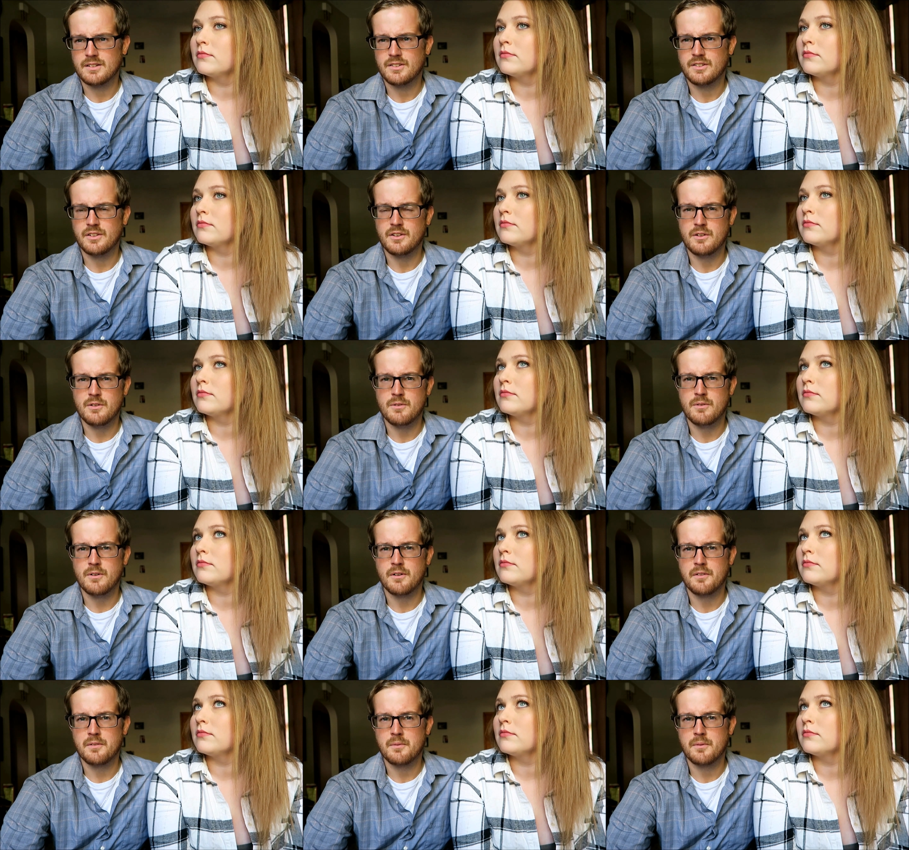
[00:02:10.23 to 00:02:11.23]
Speaker 1: two
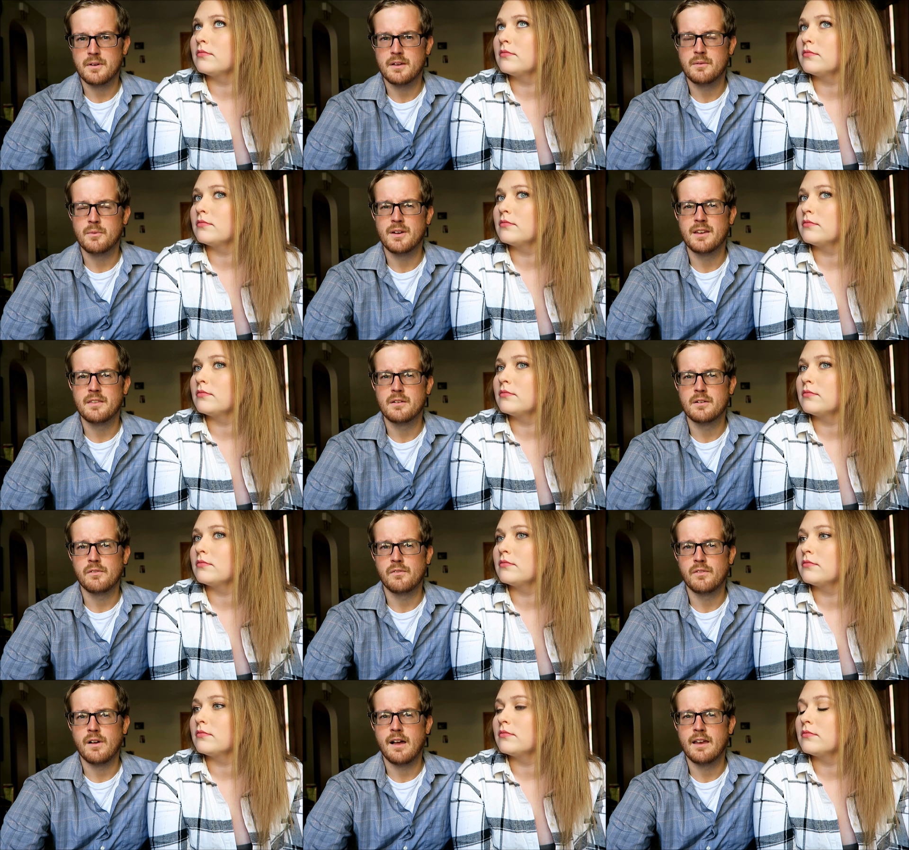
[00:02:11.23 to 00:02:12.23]
or three. We either,
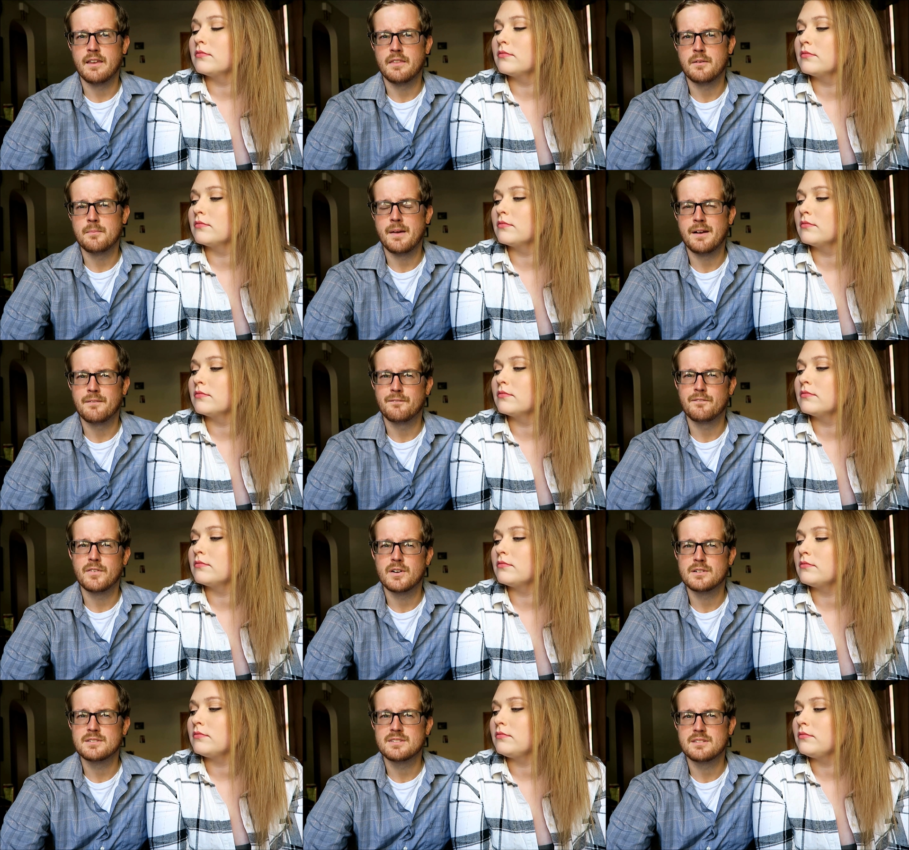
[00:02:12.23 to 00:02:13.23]
I either met them
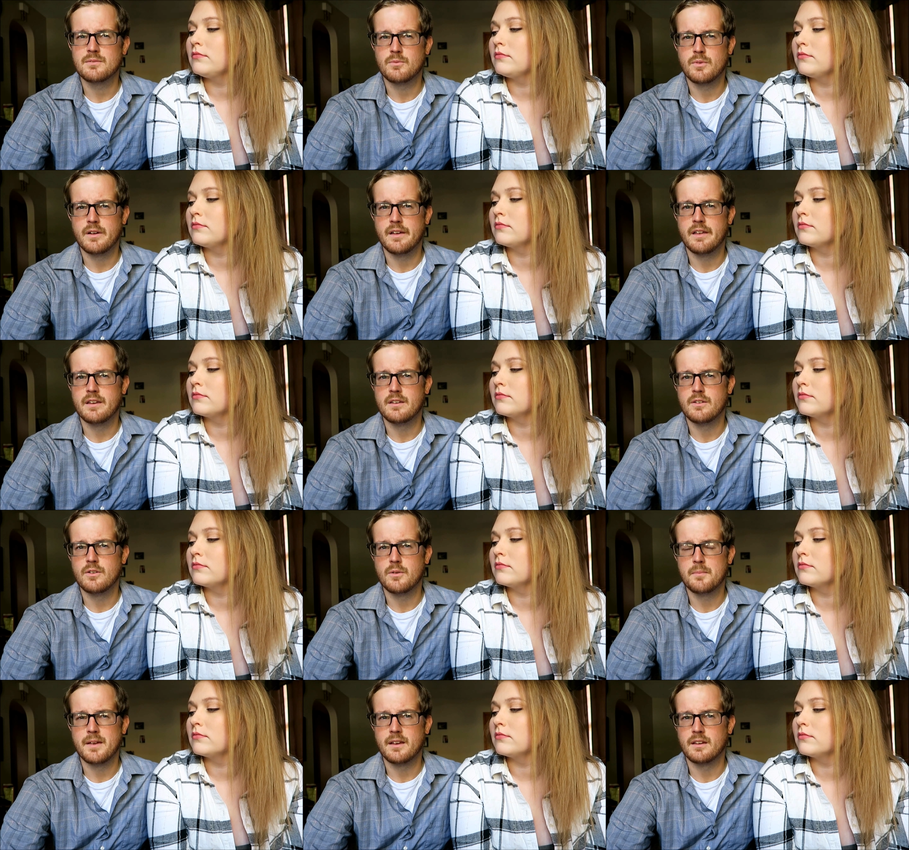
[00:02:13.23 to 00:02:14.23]
first when
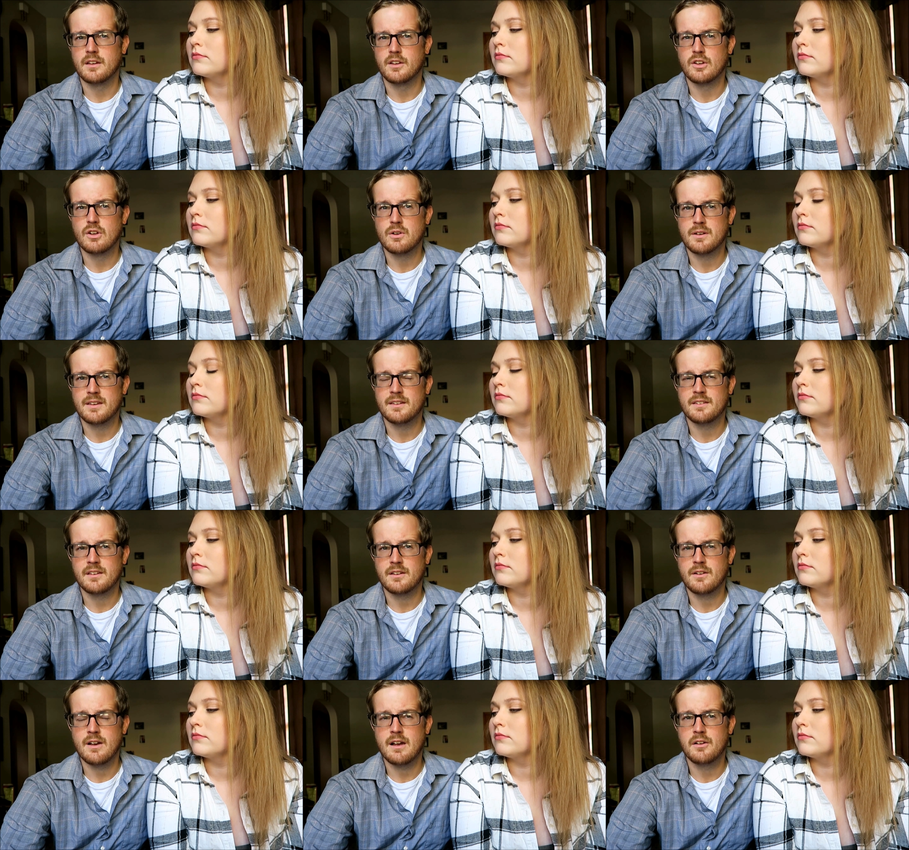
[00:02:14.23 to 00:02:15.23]
you're making cookies
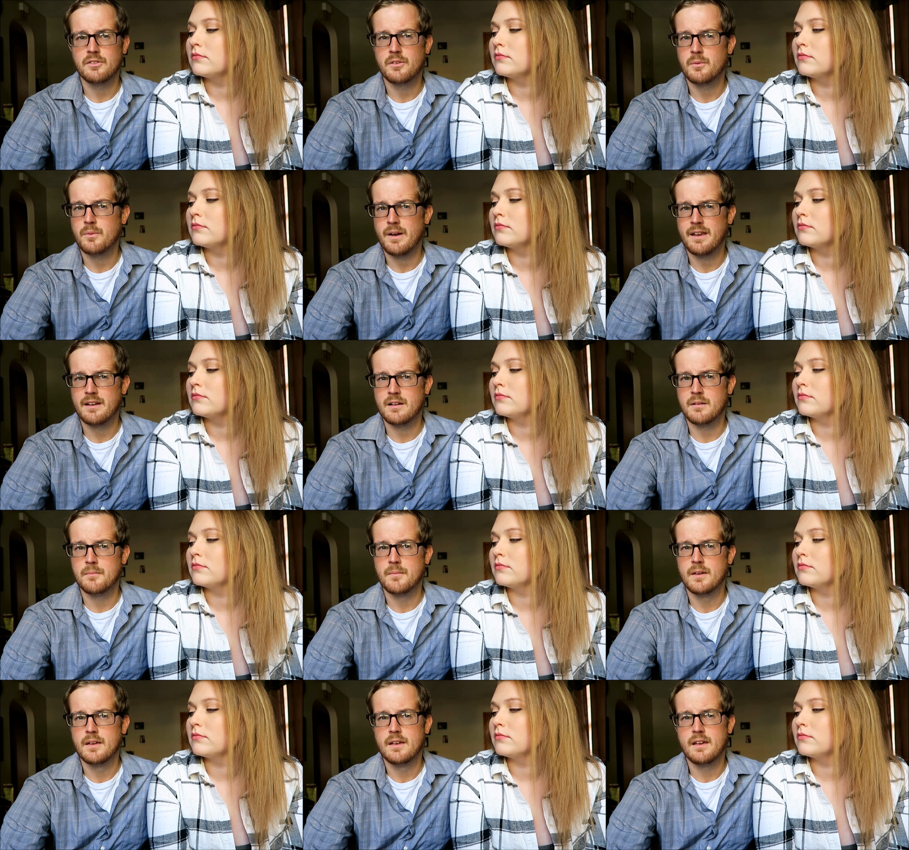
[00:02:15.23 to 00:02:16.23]
at your house at random.
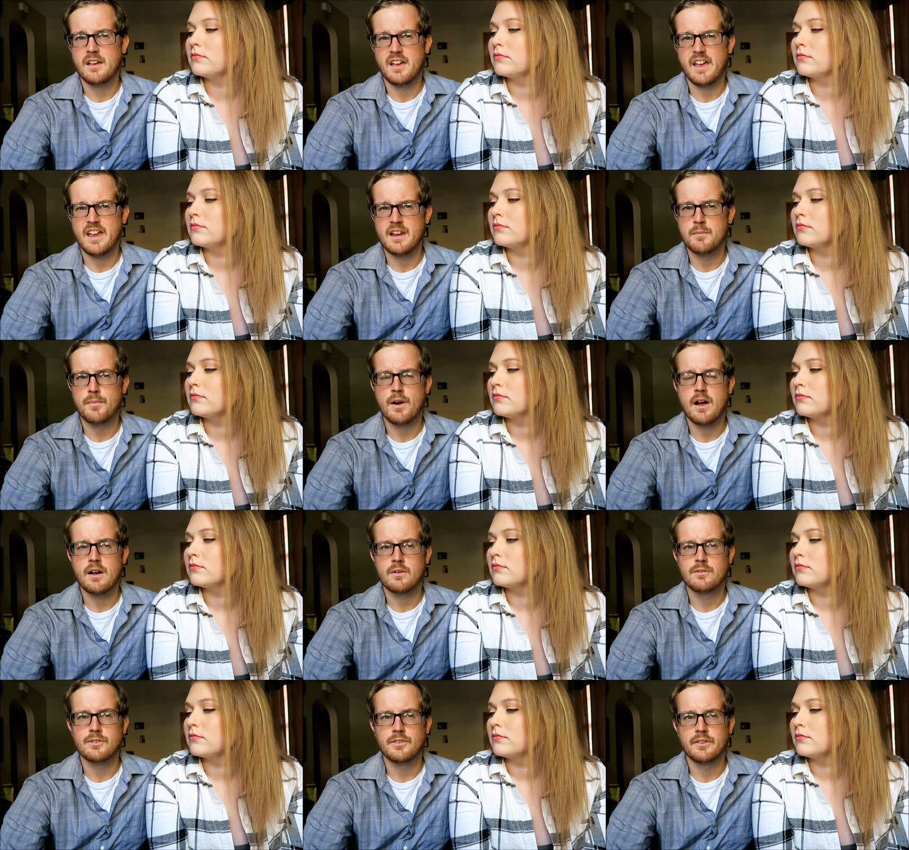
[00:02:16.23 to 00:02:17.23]
Hey,
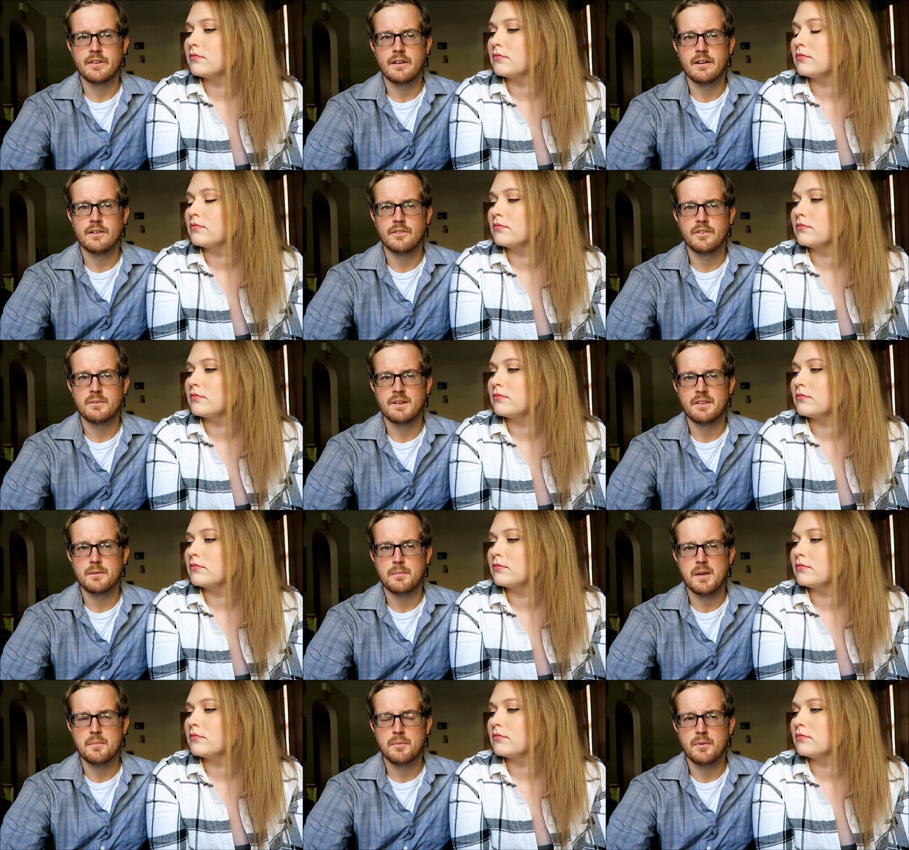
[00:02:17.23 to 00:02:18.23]
Brock was there and some other
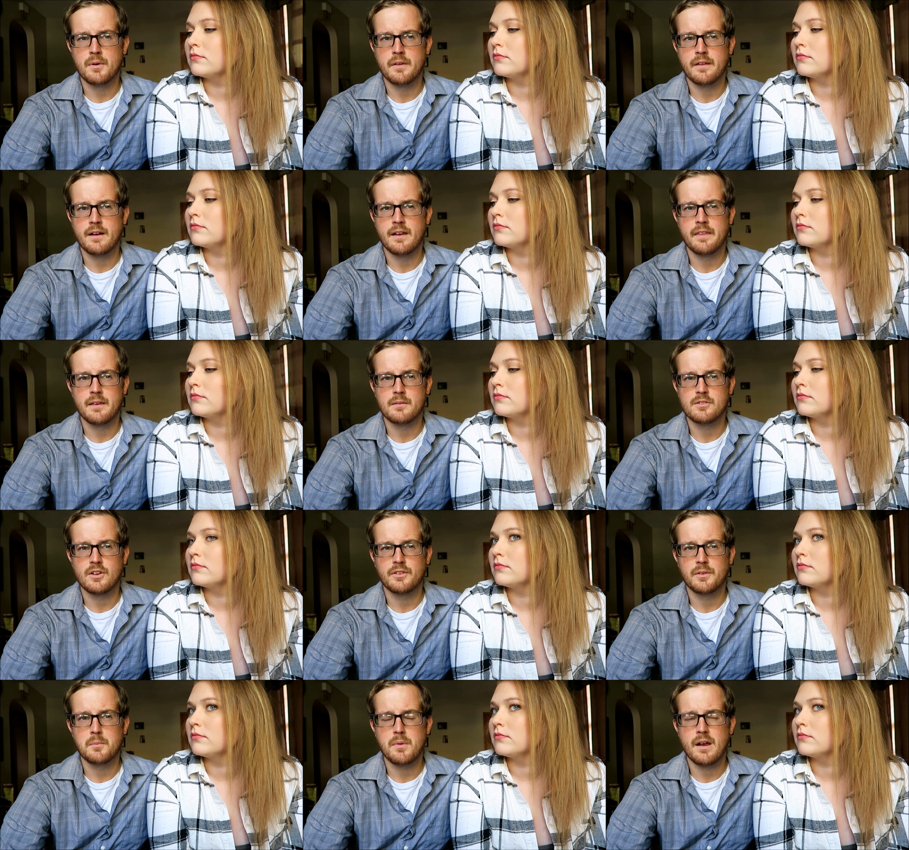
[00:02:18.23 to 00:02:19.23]
people were there. I think
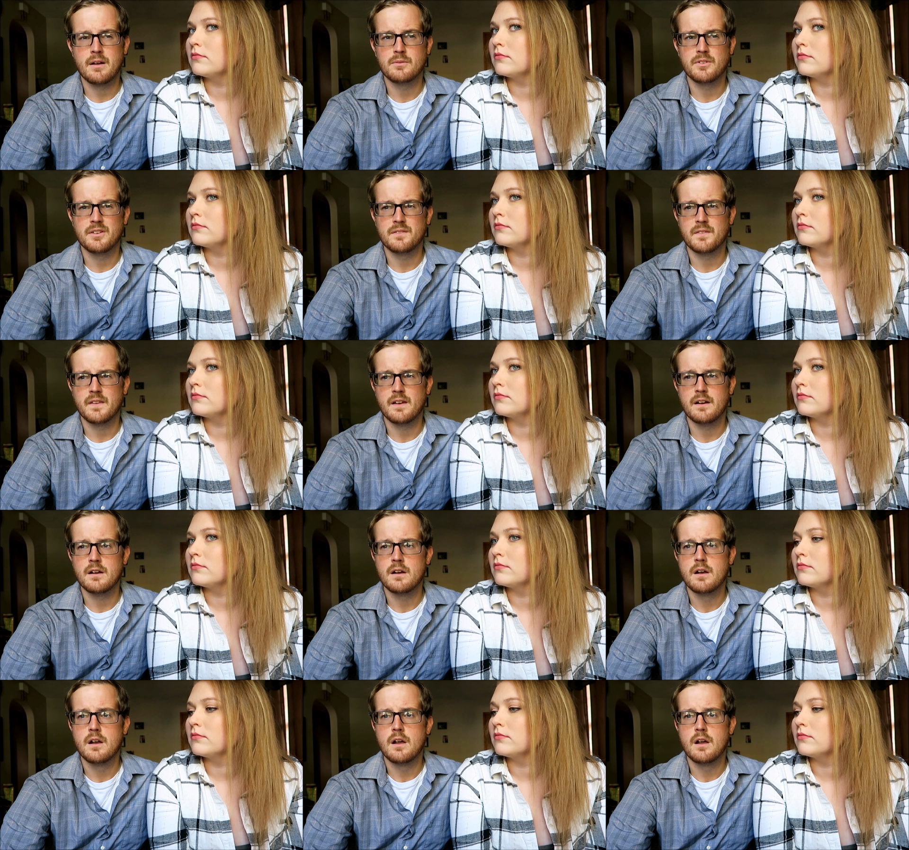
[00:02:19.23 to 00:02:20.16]
Chelsea Brown was even there.